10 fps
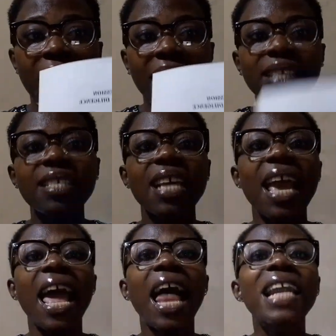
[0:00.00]
right?
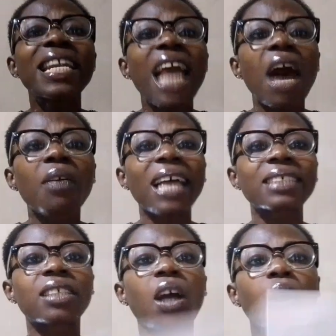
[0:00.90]
Now
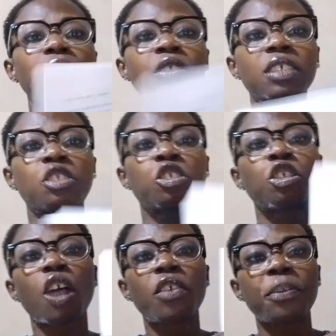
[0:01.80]
let's go to the
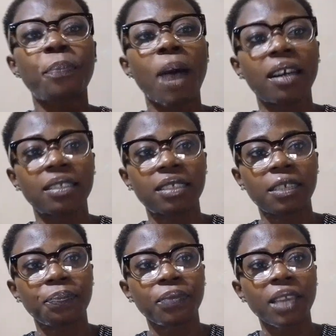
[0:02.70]
theory part.
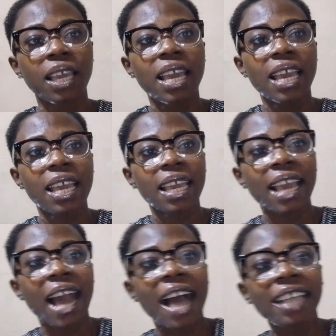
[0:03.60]

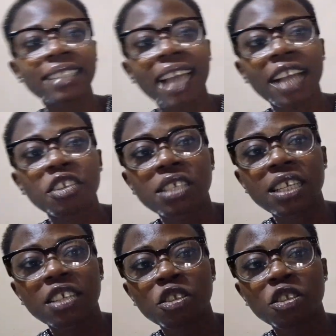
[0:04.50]
Guys, can you see the